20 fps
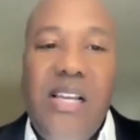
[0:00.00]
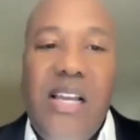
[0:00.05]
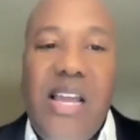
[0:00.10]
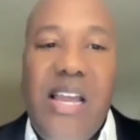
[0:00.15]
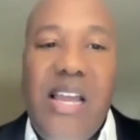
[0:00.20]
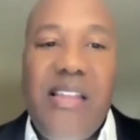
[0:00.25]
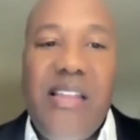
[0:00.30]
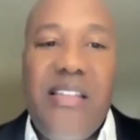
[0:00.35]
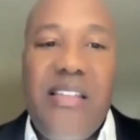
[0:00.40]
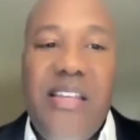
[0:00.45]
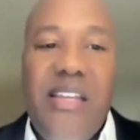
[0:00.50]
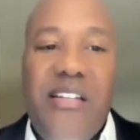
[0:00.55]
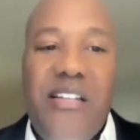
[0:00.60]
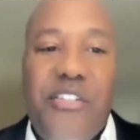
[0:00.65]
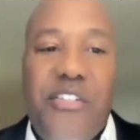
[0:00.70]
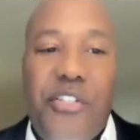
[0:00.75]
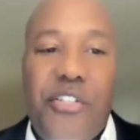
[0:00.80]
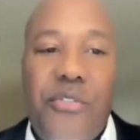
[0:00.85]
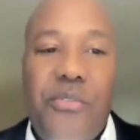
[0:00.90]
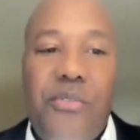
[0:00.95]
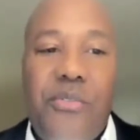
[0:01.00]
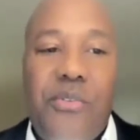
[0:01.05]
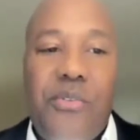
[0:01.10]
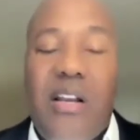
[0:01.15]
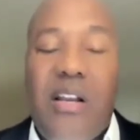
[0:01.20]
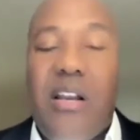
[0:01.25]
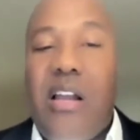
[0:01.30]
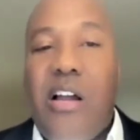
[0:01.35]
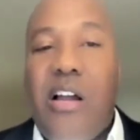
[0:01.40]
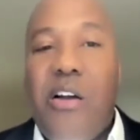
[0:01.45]
And they do
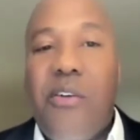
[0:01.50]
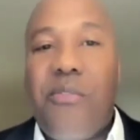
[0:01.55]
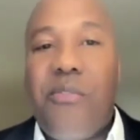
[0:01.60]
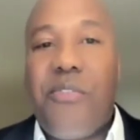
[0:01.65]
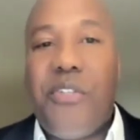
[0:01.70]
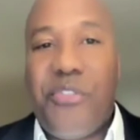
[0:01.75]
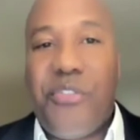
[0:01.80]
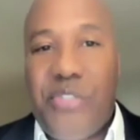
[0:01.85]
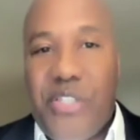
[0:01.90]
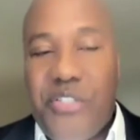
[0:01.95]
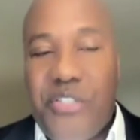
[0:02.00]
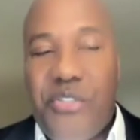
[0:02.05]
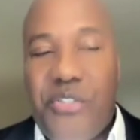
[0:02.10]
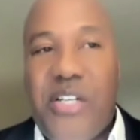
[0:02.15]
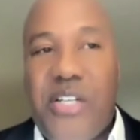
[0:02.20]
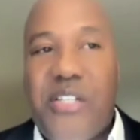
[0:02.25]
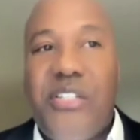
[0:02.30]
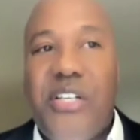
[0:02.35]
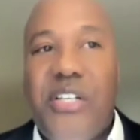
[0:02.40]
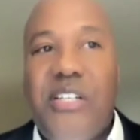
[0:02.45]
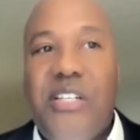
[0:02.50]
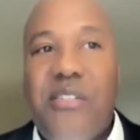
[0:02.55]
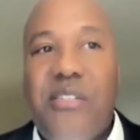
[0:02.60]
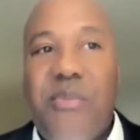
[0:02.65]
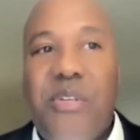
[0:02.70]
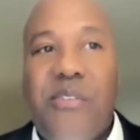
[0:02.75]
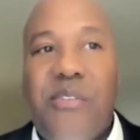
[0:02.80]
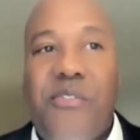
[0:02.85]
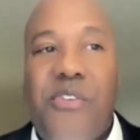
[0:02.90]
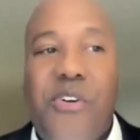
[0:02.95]
allow for trust structures.
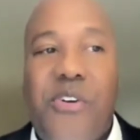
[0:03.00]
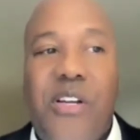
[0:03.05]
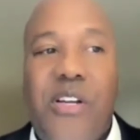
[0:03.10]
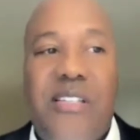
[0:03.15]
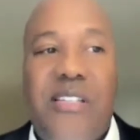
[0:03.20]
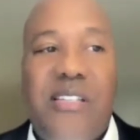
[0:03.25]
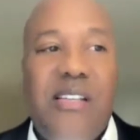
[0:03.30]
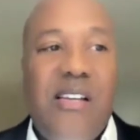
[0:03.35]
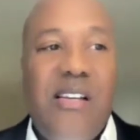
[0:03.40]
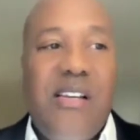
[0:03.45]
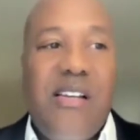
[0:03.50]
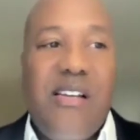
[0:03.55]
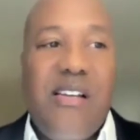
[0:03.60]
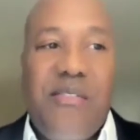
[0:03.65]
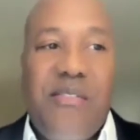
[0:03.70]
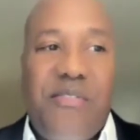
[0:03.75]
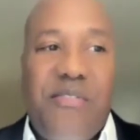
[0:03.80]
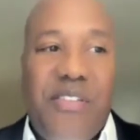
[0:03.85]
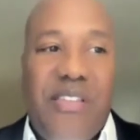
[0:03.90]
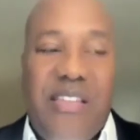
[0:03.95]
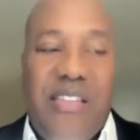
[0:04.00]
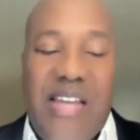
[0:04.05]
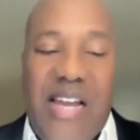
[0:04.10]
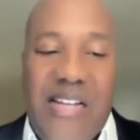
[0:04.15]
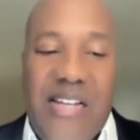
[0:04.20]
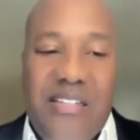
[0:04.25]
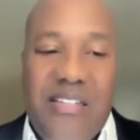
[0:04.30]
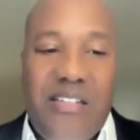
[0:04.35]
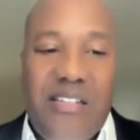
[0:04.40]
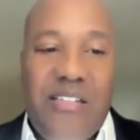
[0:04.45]
But of course, for
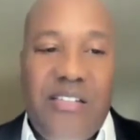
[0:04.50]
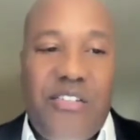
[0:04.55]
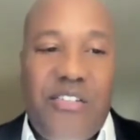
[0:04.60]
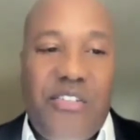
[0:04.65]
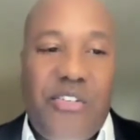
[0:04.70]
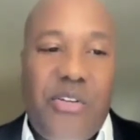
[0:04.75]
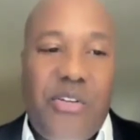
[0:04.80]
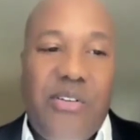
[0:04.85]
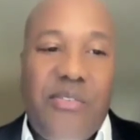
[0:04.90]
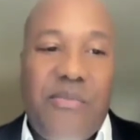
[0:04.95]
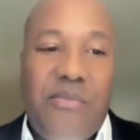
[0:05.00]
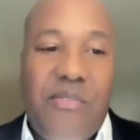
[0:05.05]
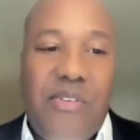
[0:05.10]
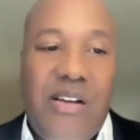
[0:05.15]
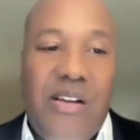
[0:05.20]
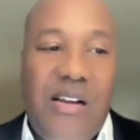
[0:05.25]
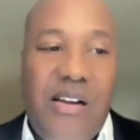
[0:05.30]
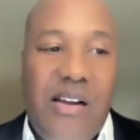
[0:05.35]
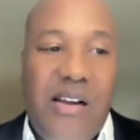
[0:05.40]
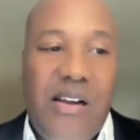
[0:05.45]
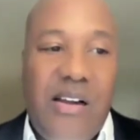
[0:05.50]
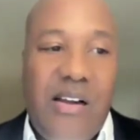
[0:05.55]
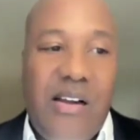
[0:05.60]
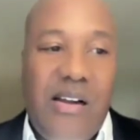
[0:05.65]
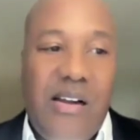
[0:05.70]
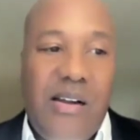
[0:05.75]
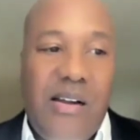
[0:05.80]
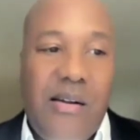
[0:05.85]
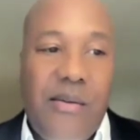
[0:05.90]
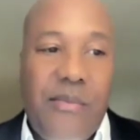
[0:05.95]
that sort
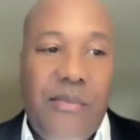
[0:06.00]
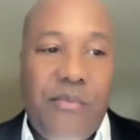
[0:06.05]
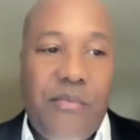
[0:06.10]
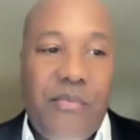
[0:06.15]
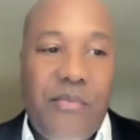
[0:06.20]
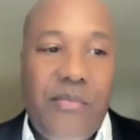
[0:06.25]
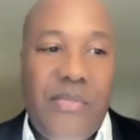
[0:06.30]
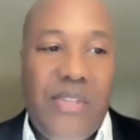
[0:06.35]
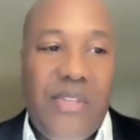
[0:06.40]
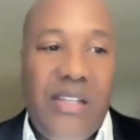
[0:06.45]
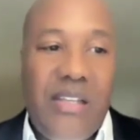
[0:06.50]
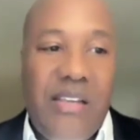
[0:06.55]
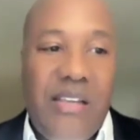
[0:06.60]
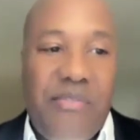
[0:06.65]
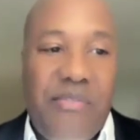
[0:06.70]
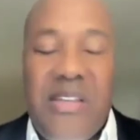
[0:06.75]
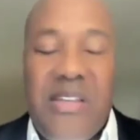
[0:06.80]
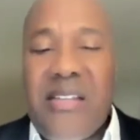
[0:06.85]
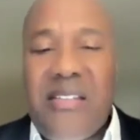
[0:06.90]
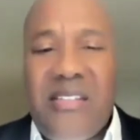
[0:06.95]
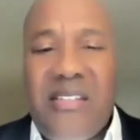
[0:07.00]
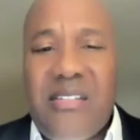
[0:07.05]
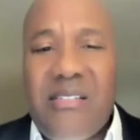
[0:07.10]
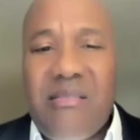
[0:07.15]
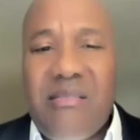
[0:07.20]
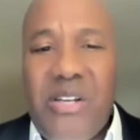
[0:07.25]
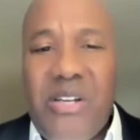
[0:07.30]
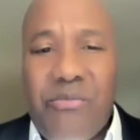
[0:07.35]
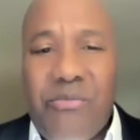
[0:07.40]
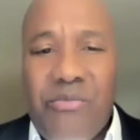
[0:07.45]
of, if
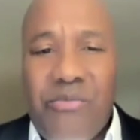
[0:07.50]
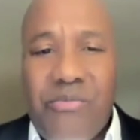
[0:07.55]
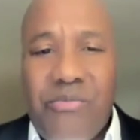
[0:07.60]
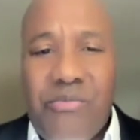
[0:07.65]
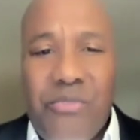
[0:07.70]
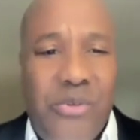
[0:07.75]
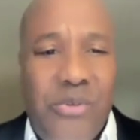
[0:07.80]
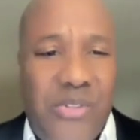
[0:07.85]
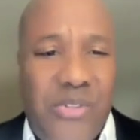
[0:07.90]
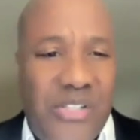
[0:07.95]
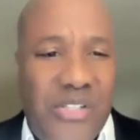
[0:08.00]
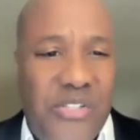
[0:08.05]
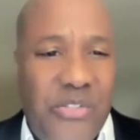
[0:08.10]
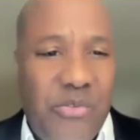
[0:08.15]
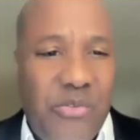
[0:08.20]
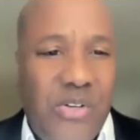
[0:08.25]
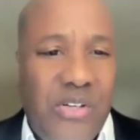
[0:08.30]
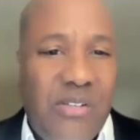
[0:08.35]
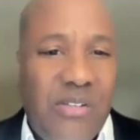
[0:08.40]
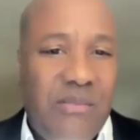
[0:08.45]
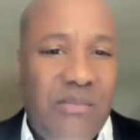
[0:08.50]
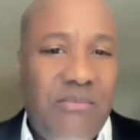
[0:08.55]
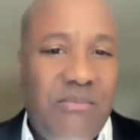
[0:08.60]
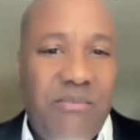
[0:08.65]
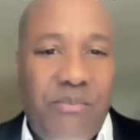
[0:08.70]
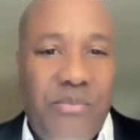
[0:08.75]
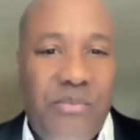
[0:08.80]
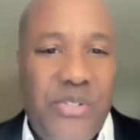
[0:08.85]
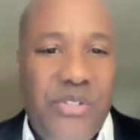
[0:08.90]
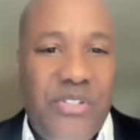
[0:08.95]
that's a road that you want to
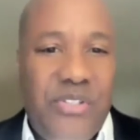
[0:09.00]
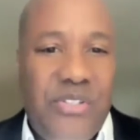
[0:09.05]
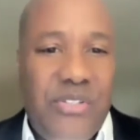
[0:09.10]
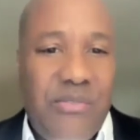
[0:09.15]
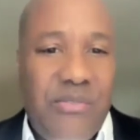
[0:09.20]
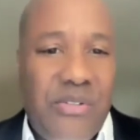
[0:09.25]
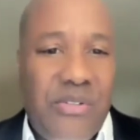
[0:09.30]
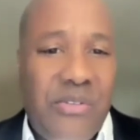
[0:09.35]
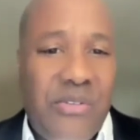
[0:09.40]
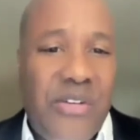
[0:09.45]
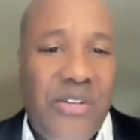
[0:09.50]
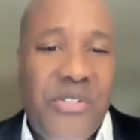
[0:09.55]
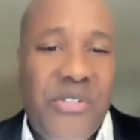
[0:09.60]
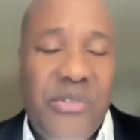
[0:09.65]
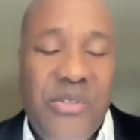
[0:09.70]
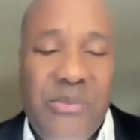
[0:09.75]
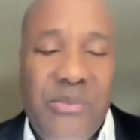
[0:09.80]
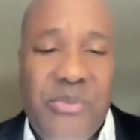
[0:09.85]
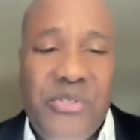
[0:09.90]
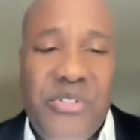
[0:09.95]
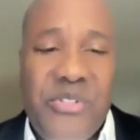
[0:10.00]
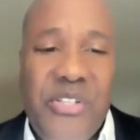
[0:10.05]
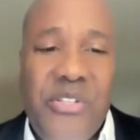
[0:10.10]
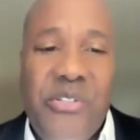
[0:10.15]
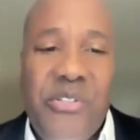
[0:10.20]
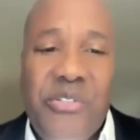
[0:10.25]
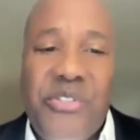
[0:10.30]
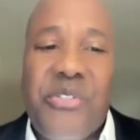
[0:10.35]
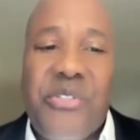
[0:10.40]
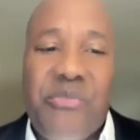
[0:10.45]
pursue, a route you want to pursue,
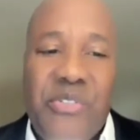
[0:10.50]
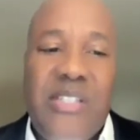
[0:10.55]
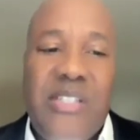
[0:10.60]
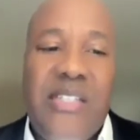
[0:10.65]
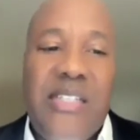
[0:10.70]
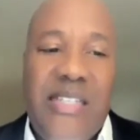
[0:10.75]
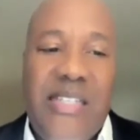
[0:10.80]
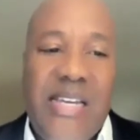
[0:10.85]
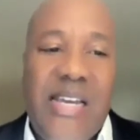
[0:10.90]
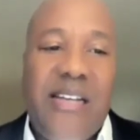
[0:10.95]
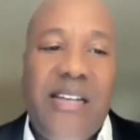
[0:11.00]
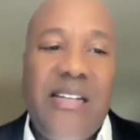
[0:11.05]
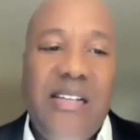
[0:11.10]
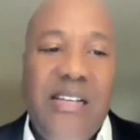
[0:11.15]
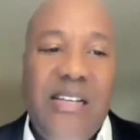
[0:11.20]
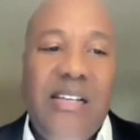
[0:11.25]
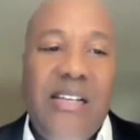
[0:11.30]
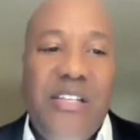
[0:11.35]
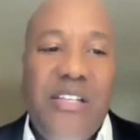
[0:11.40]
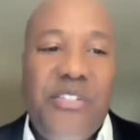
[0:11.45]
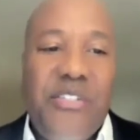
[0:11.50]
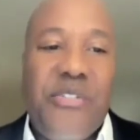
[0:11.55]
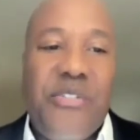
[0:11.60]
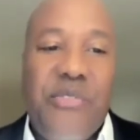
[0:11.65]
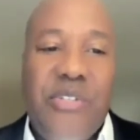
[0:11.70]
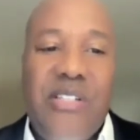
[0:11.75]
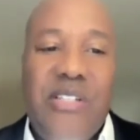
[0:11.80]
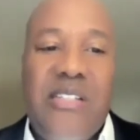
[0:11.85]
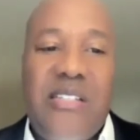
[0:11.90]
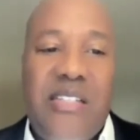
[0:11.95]
you should
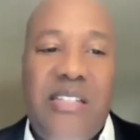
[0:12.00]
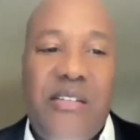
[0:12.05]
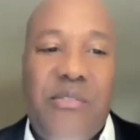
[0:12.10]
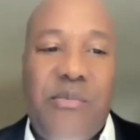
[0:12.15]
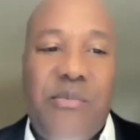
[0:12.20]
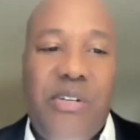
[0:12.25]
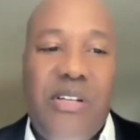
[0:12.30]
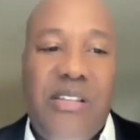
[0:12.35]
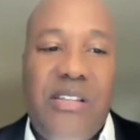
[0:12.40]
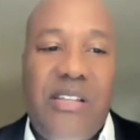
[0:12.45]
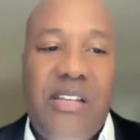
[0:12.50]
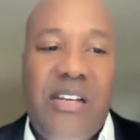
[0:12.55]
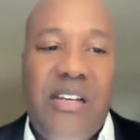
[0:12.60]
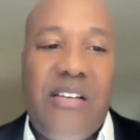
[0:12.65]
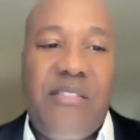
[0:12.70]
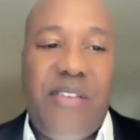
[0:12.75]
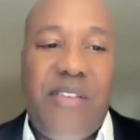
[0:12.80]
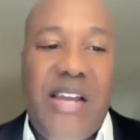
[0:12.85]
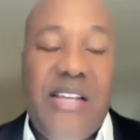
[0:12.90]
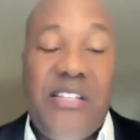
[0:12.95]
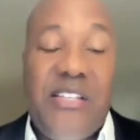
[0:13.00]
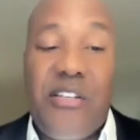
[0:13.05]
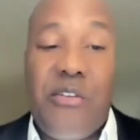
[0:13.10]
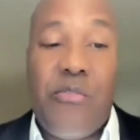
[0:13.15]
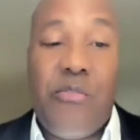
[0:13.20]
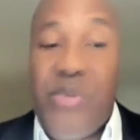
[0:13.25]
really sit with an advisor.